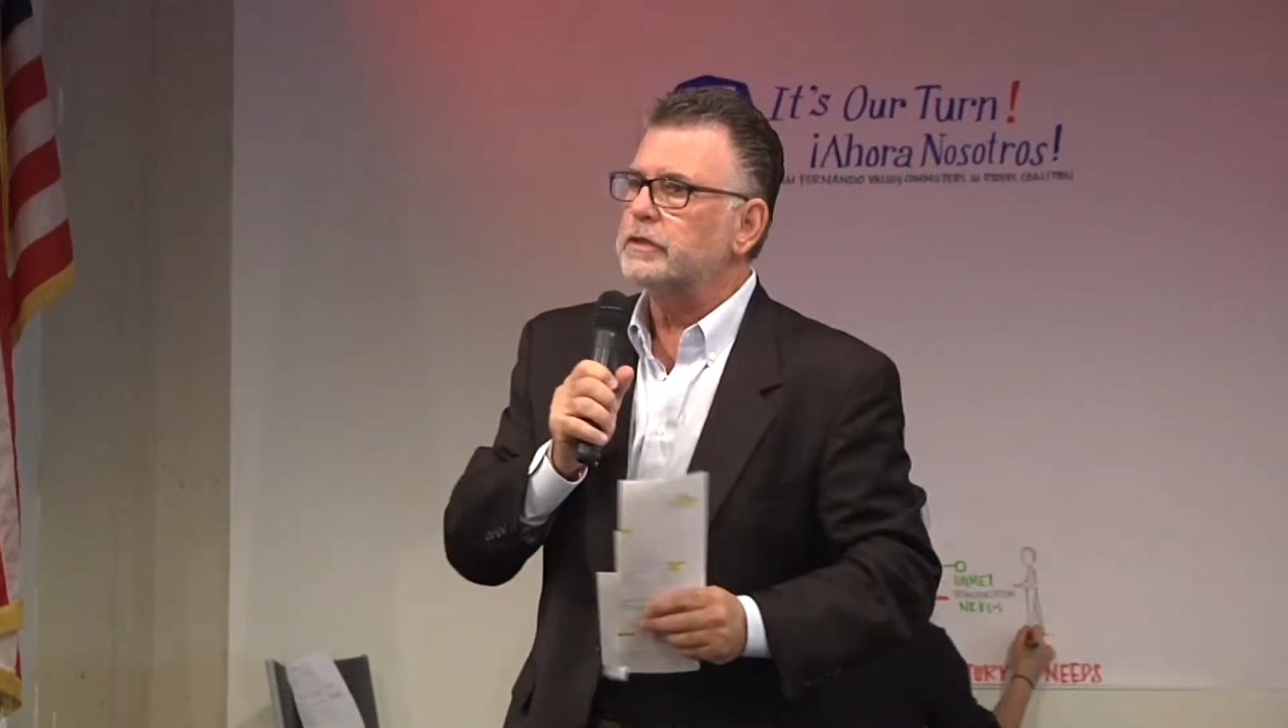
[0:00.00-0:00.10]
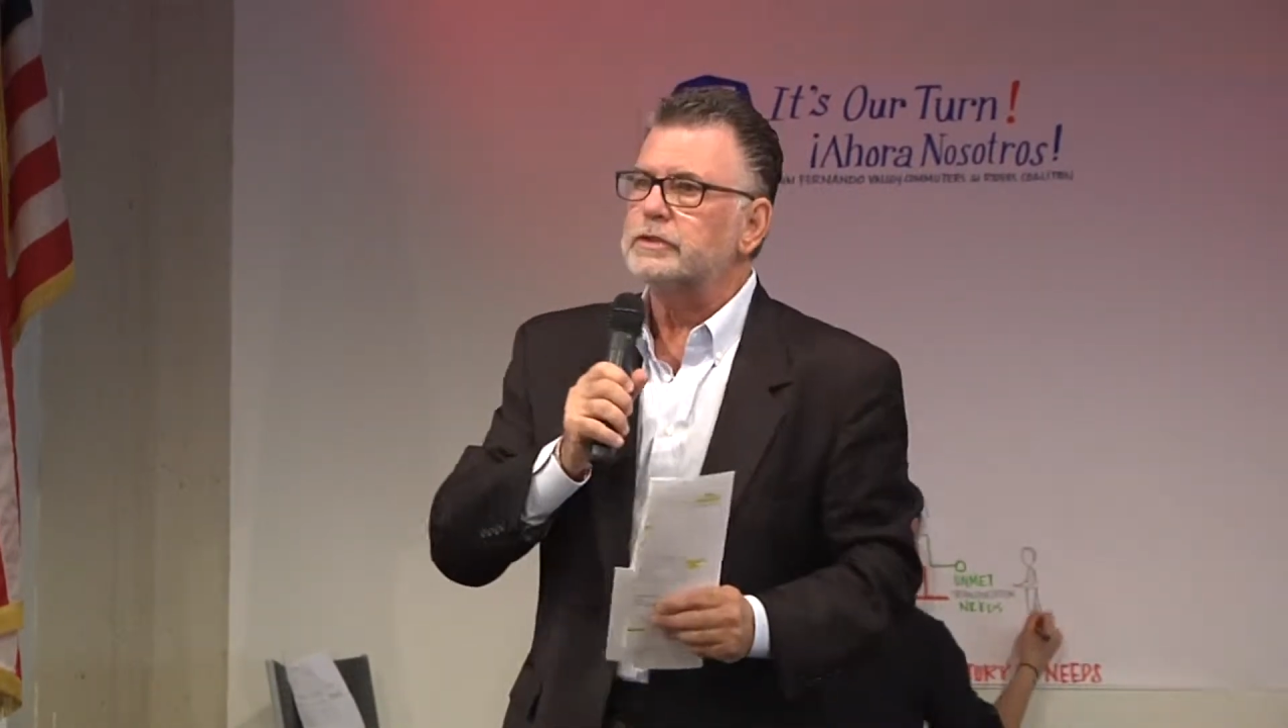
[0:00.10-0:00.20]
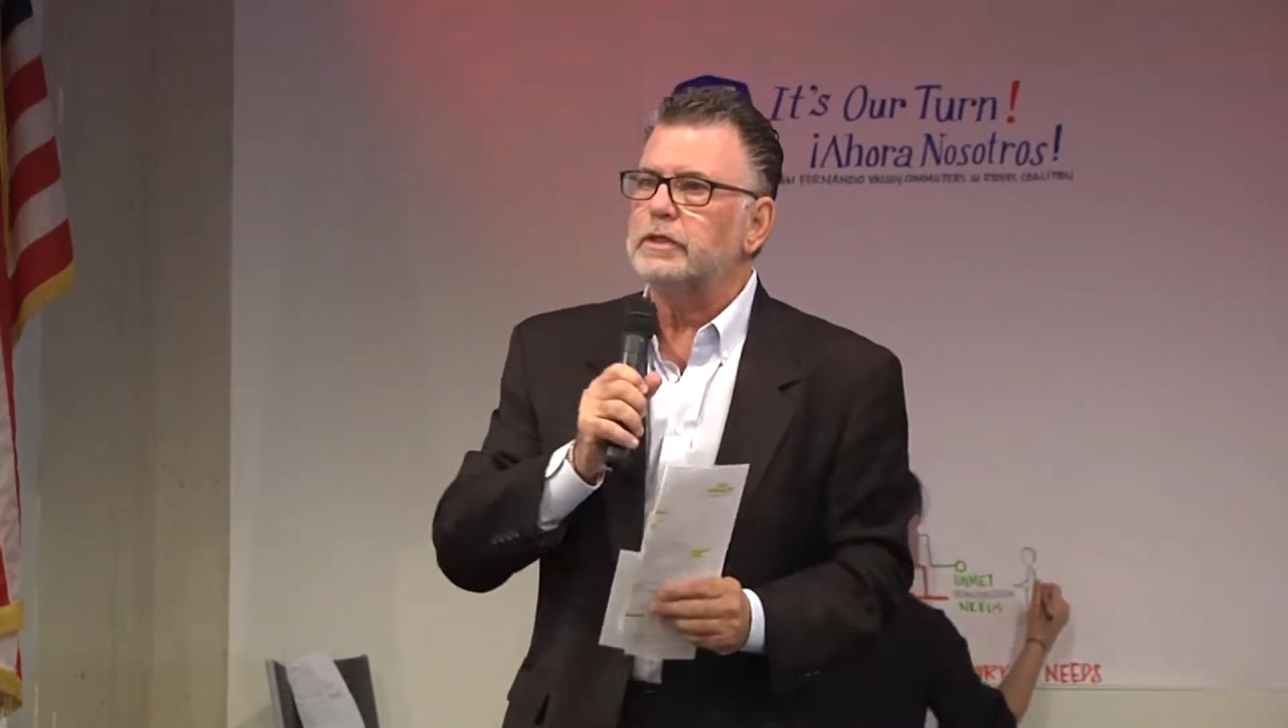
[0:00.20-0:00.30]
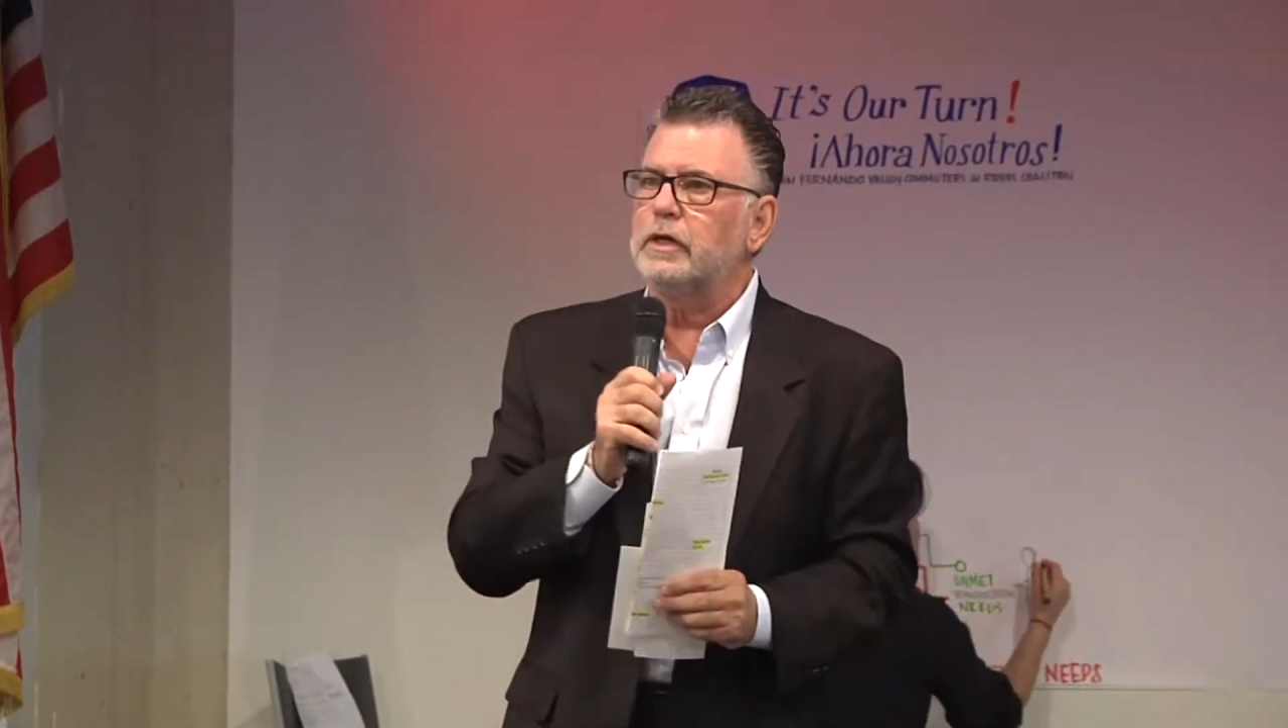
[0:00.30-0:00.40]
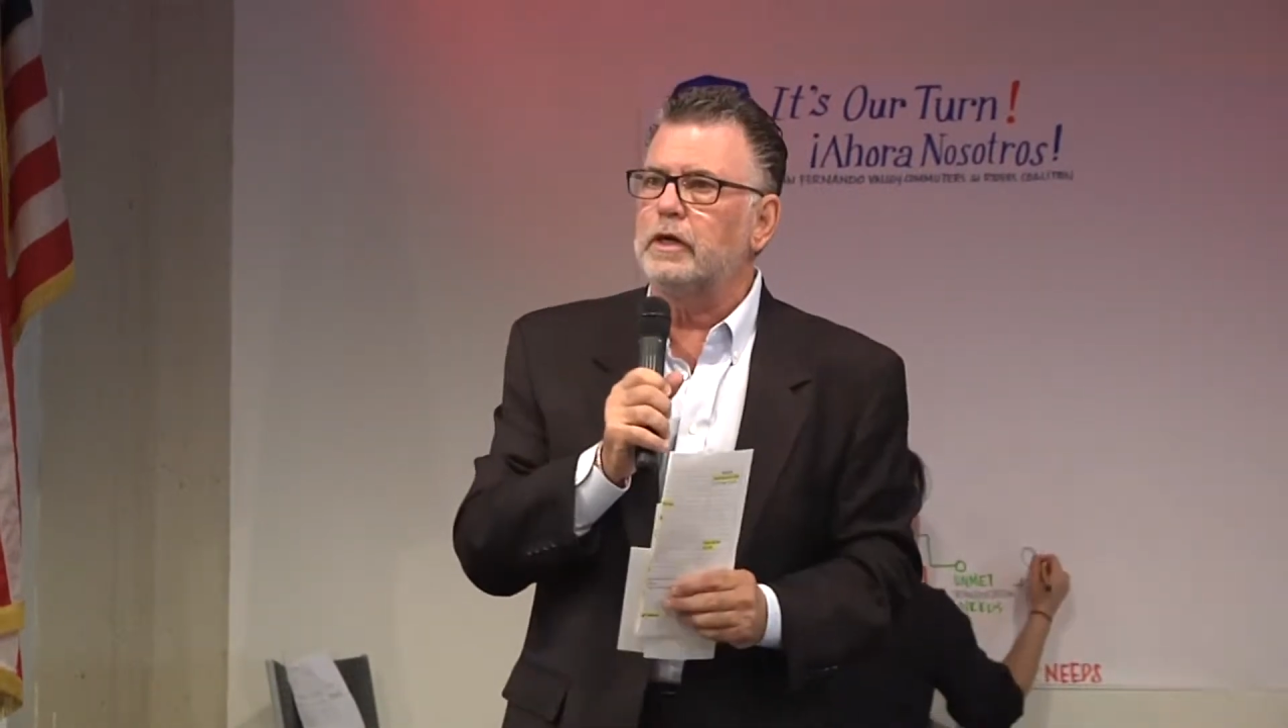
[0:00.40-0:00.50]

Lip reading: of this,